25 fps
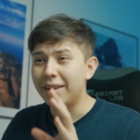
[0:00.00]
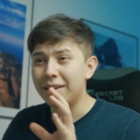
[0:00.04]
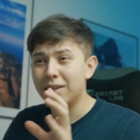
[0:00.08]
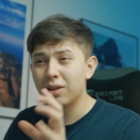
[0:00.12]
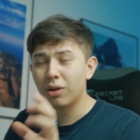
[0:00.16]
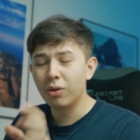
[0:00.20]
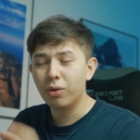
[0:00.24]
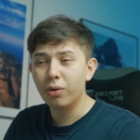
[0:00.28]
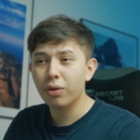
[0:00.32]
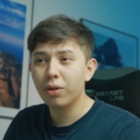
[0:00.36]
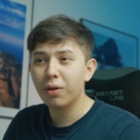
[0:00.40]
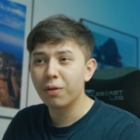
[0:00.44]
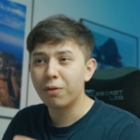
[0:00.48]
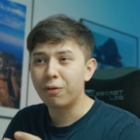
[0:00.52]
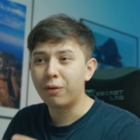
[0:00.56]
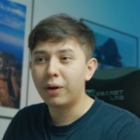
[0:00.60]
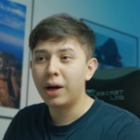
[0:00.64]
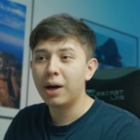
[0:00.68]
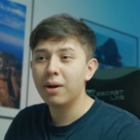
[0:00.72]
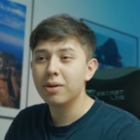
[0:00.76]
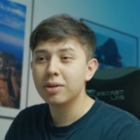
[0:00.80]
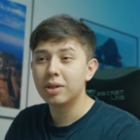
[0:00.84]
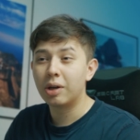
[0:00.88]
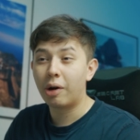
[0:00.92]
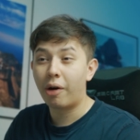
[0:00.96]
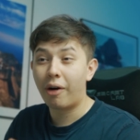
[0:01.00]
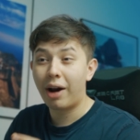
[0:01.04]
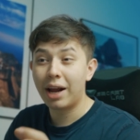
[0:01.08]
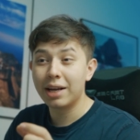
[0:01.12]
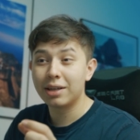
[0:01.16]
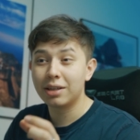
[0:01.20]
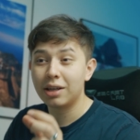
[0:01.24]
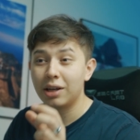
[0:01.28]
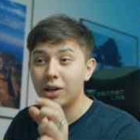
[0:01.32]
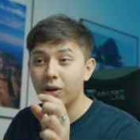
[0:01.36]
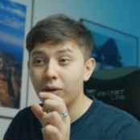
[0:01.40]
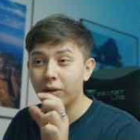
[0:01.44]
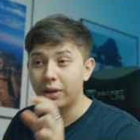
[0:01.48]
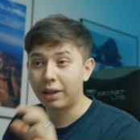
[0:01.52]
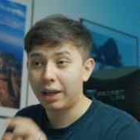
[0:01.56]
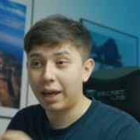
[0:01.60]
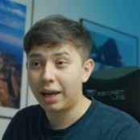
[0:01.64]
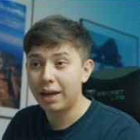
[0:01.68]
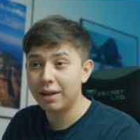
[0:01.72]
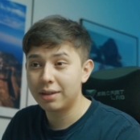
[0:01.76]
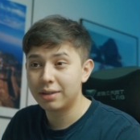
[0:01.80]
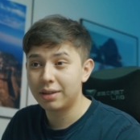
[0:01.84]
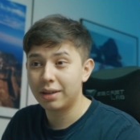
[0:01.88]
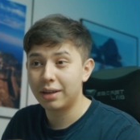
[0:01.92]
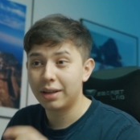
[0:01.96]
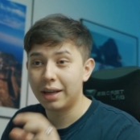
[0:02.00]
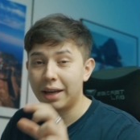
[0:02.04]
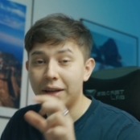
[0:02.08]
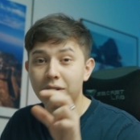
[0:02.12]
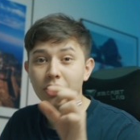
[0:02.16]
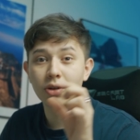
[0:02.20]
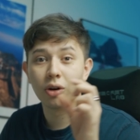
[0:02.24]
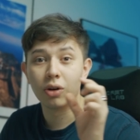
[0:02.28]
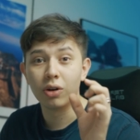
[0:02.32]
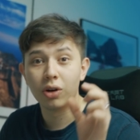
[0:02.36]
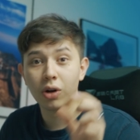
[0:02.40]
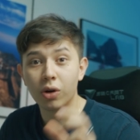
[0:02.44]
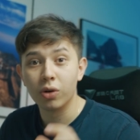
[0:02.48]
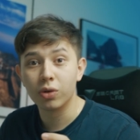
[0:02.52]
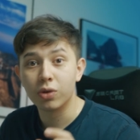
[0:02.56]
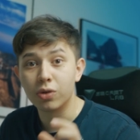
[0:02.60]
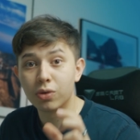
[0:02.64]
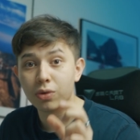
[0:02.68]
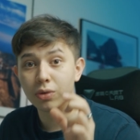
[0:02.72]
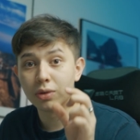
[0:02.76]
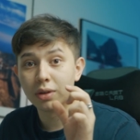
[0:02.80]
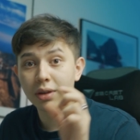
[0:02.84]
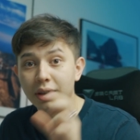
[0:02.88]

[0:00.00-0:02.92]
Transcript: These are all the files that are actually located in your local